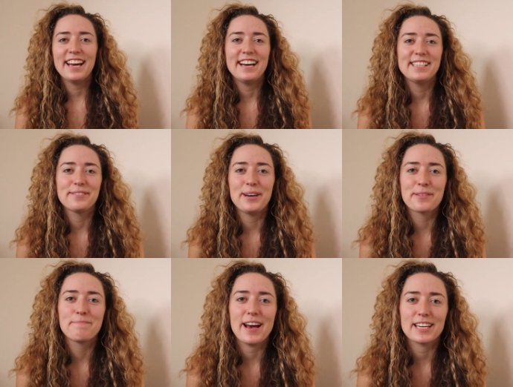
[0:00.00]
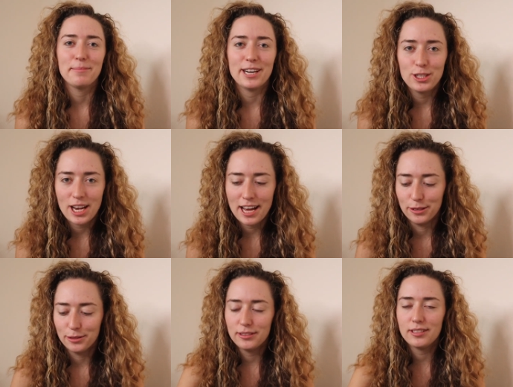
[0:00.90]
guys, and welcome back to my
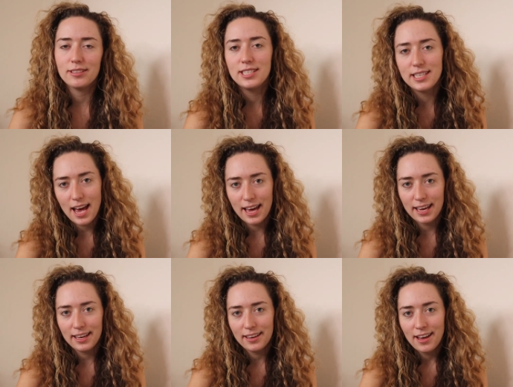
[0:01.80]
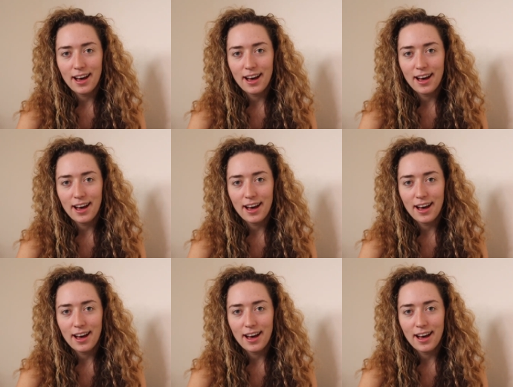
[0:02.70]
channel. So today